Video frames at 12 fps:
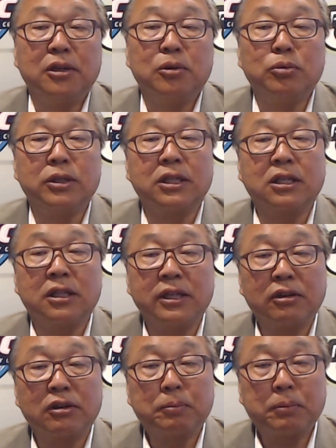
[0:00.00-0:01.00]
would
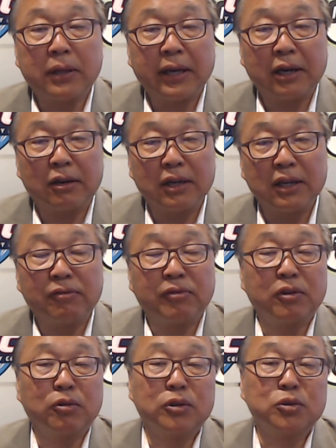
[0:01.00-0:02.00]
clear a player if
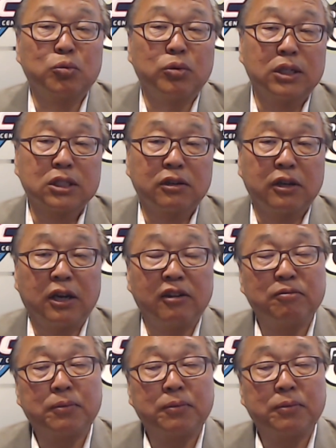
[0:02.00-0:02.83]
there was risk of